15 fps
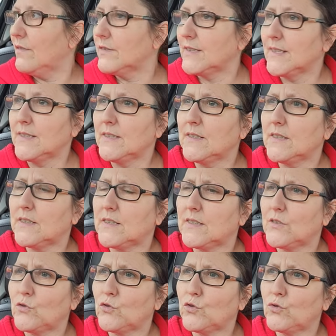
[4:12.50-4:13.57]

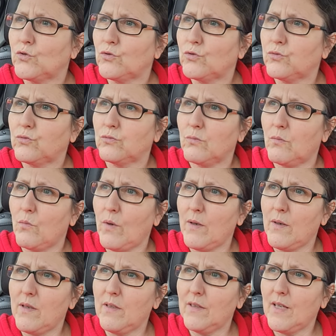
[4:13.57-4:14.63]
since
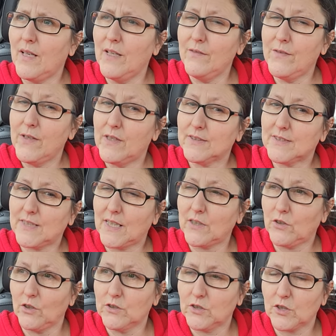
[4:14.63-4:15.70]
when Olivia started
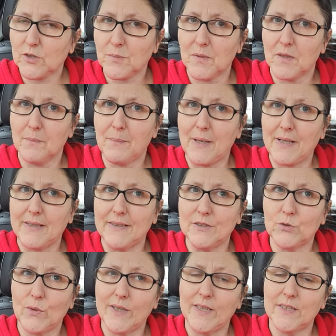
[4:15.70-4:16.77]
going to hospital back in
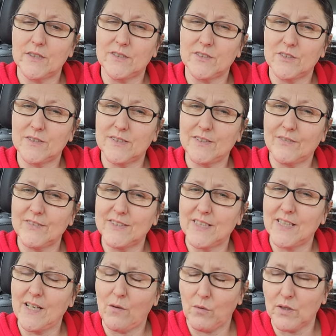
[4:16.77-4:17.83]

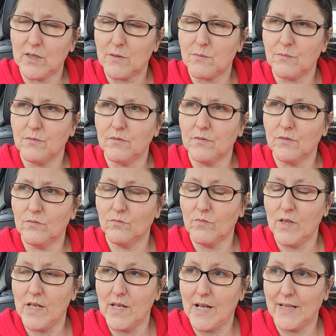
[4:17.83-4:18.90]
2017,
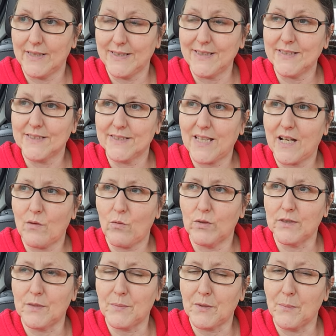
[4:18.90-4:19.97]
I did start
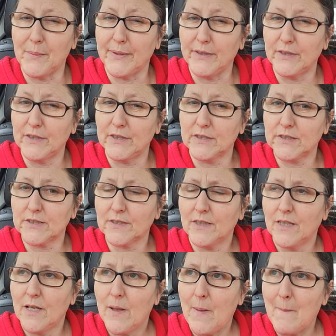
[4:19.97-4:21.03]
wanting to become a nurse.
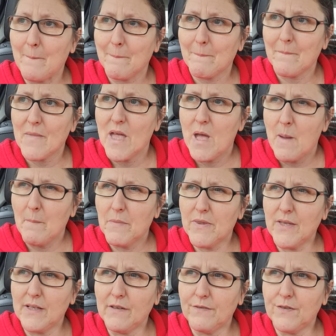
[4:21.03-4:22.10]
But
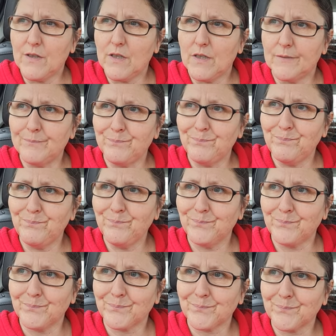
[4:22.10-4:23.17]
then I thought,
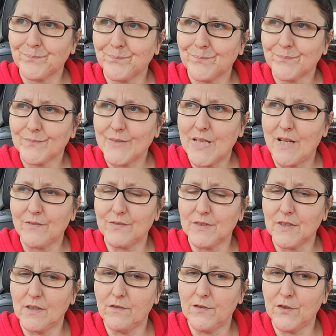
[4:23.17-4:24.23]

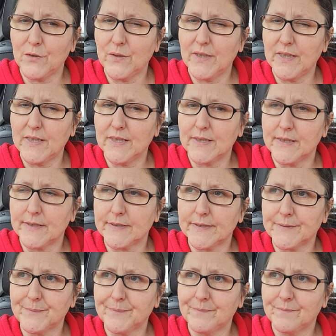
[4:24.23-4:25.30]
after a few years,